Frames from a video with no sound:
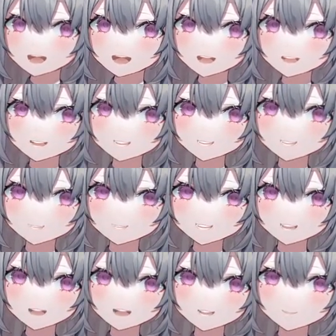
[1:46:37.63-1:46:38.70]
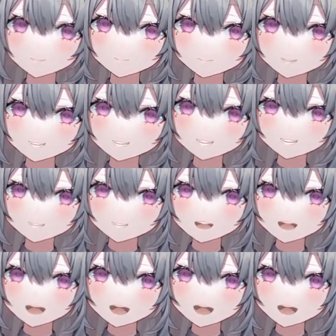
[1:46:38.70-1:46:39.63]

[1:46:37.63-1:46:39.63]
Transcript: oh. Oh, poor Lisa.